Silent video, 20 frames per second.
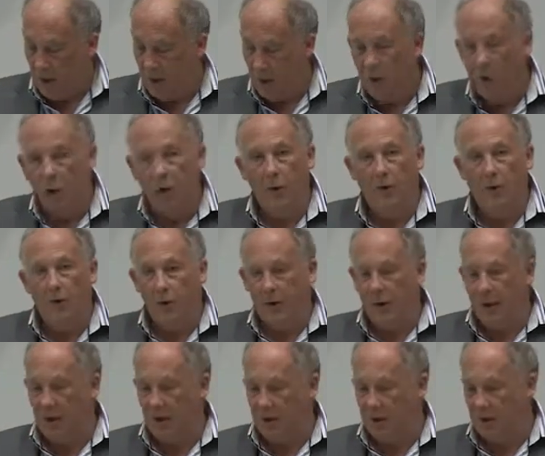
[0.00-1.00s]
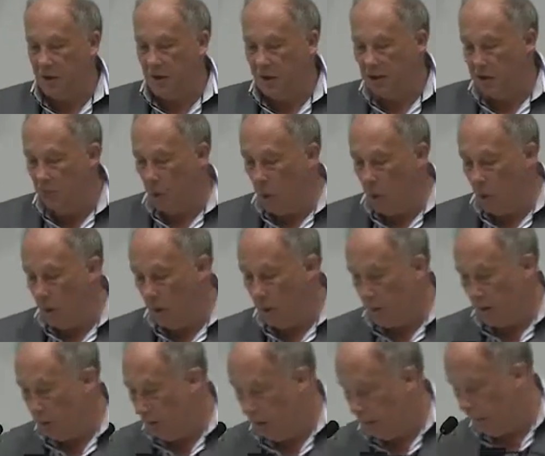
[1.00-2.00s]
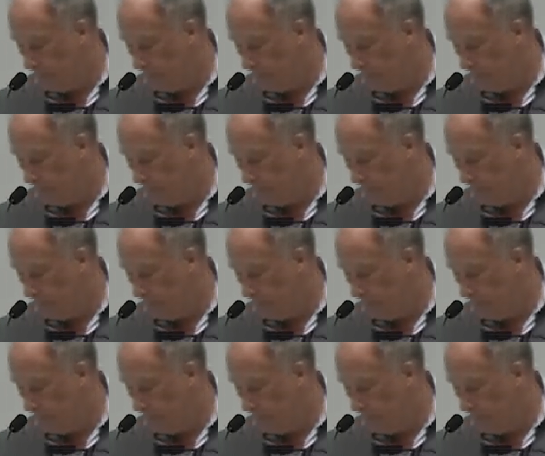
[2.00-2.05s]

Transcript: that open access will